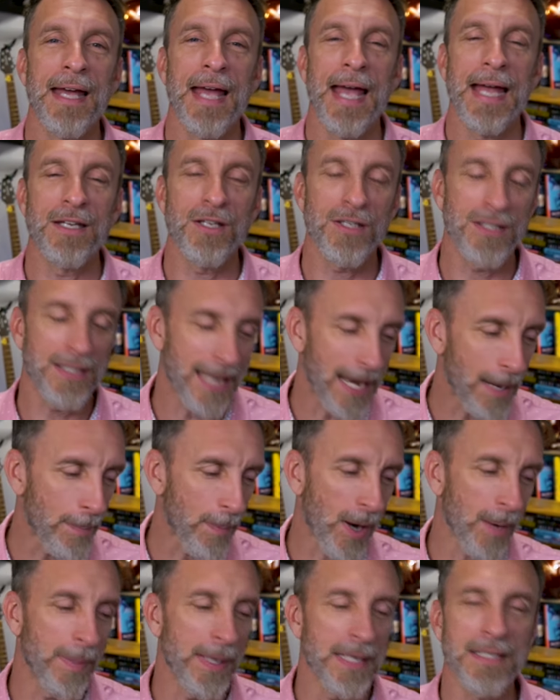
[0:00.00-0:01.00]
and just set up
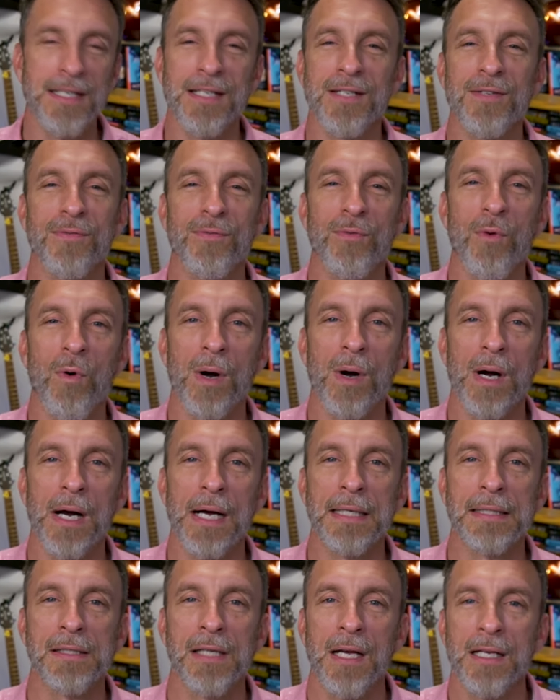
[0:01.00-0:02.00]
our business for
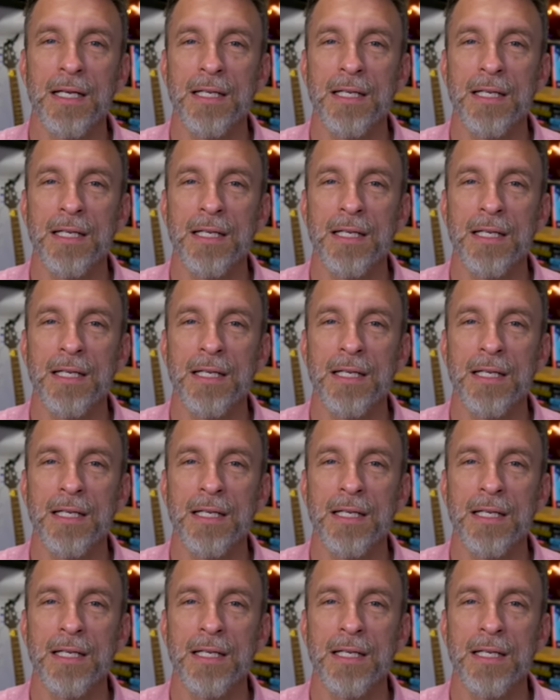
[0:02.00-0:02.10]
us,